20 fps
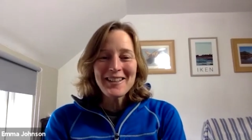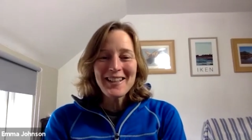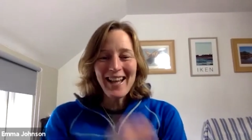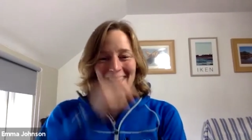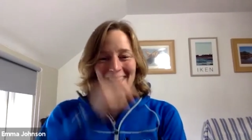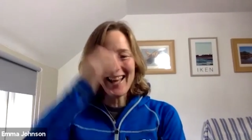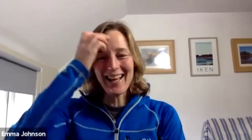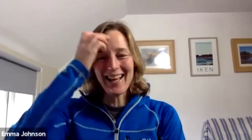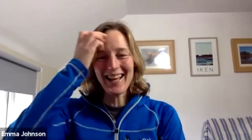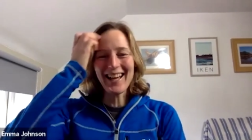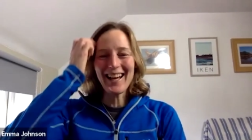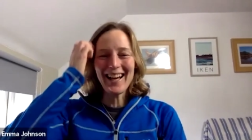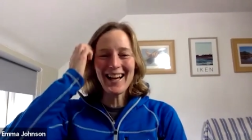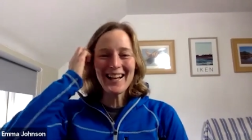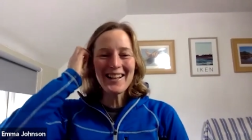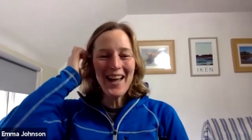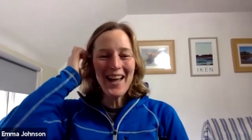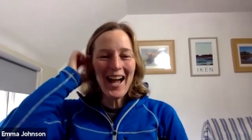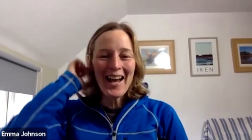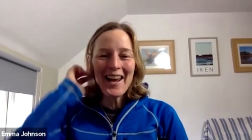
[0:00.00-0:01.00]

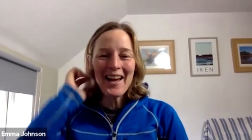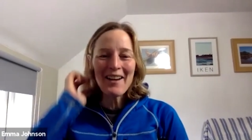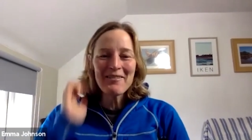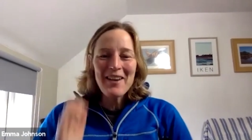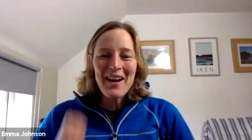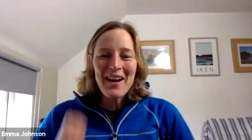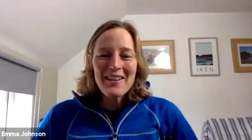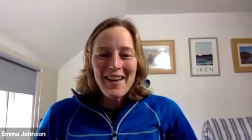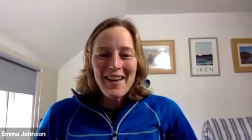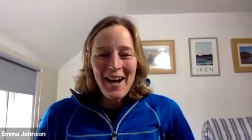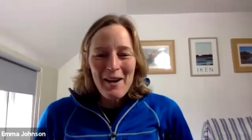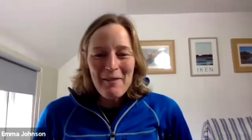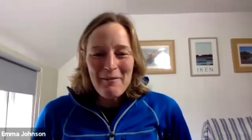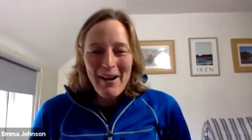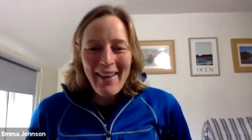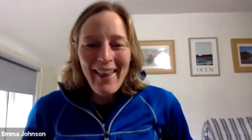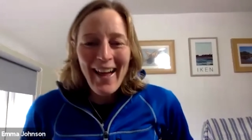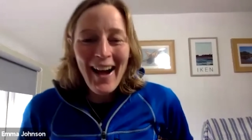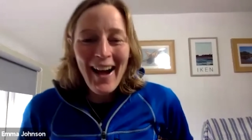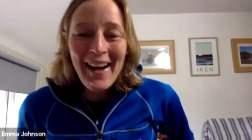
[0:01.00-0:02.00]
I'd have no doubt
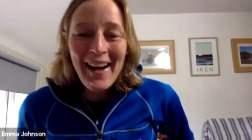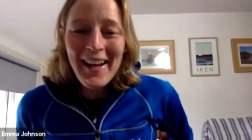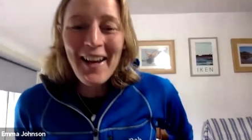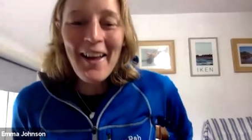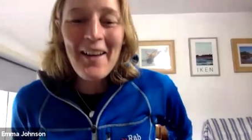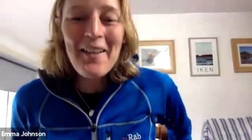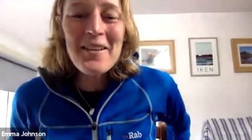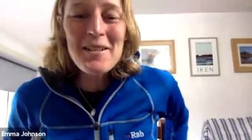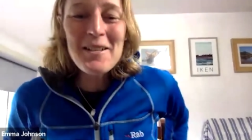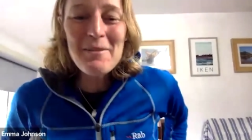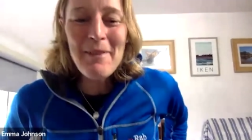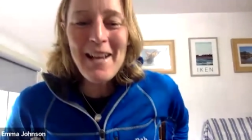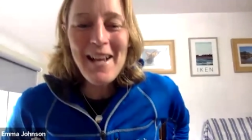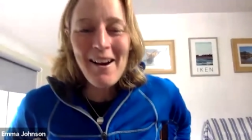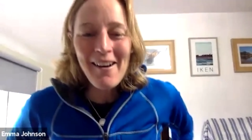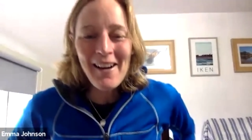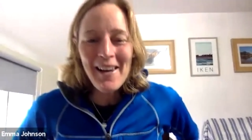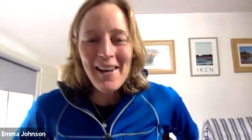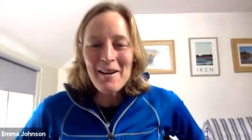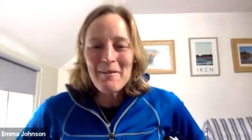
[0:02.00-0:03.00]
about that. I can only speak
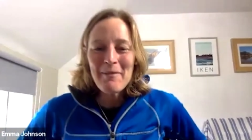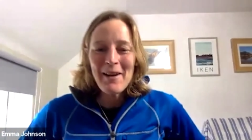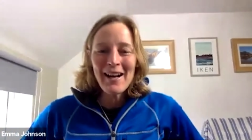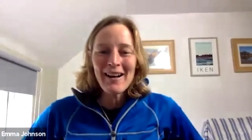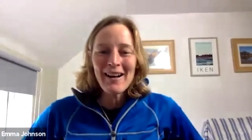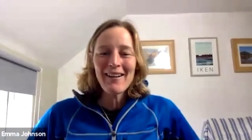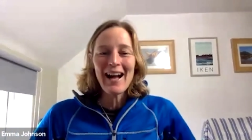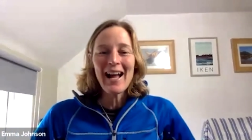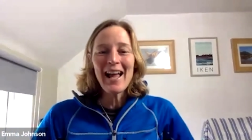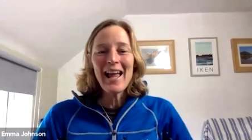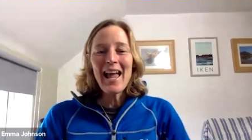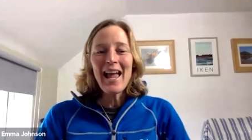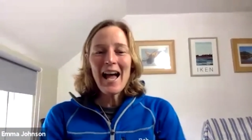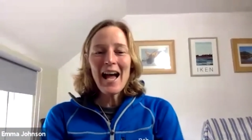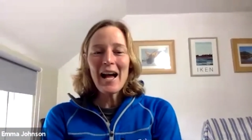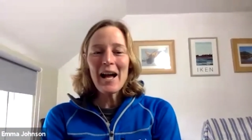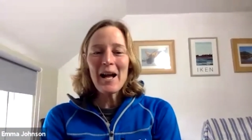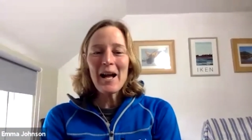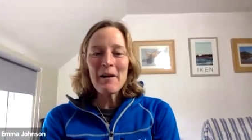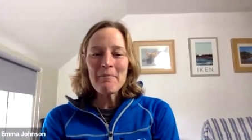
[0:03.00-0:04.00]
highly about
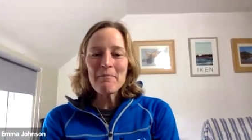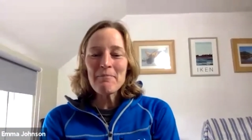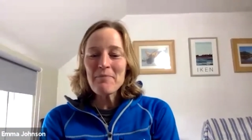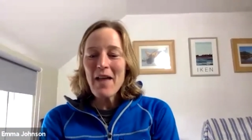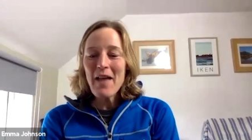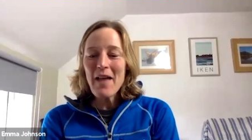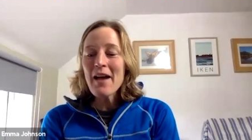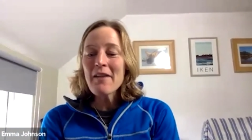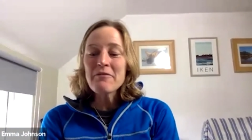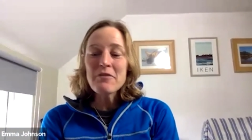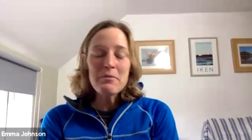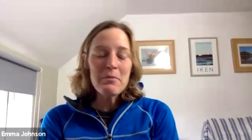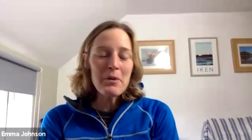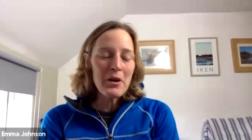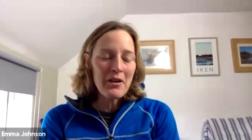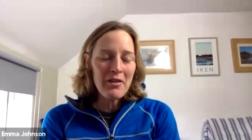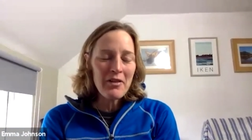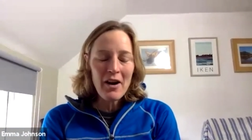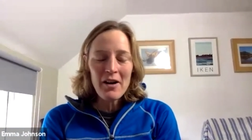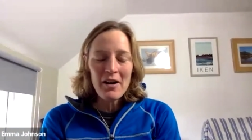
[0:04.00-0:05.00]
um,
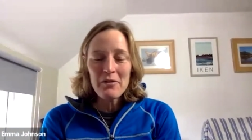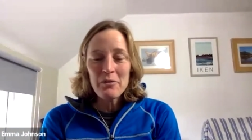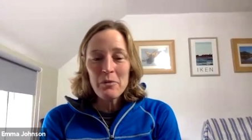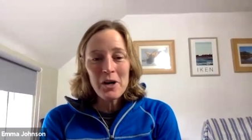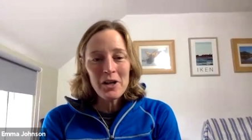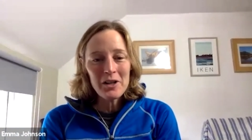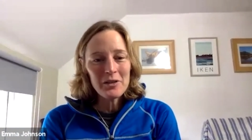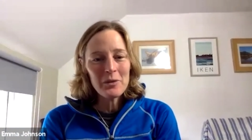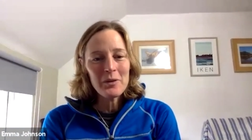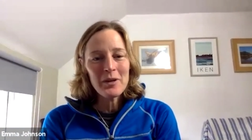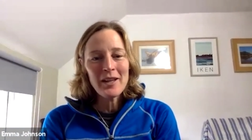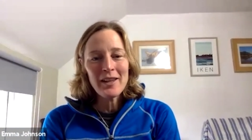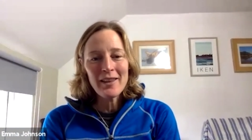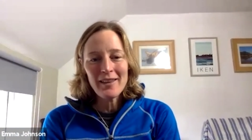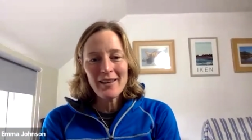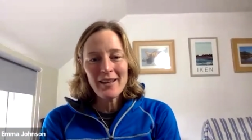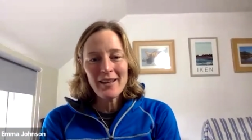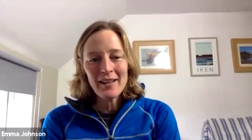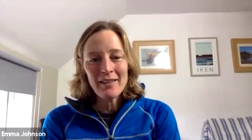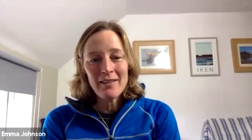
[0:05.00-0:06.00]
everybody that I've worked with
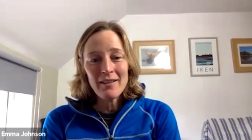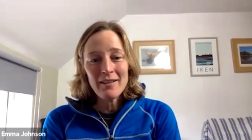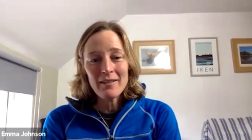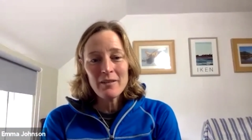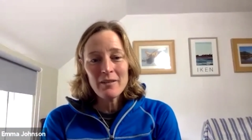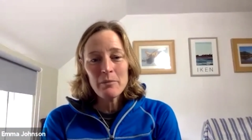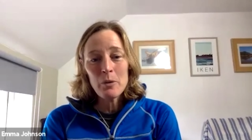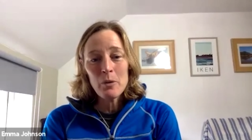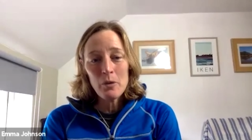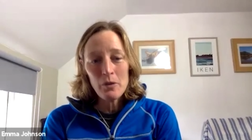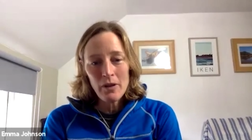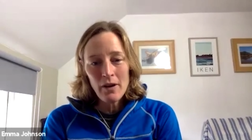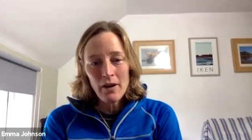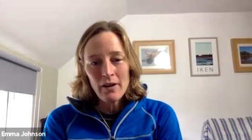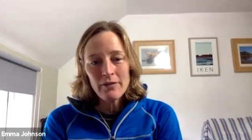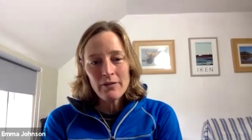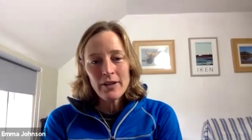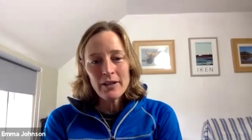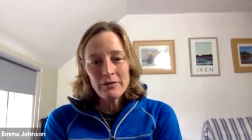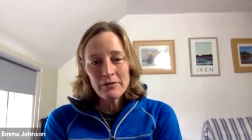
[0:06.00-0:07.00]
and the support that
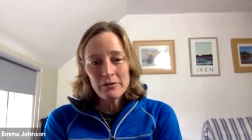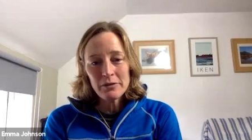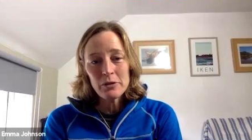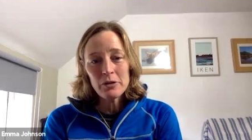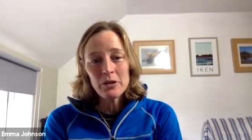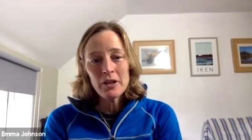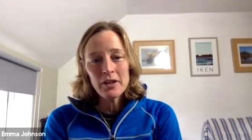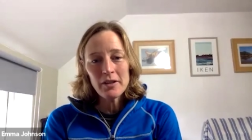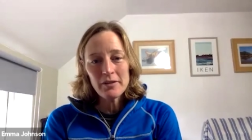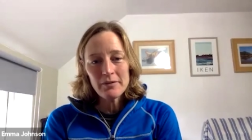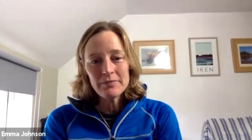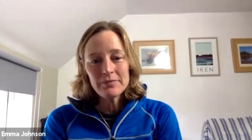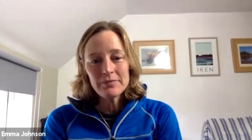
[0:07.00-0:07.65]
I've had for it.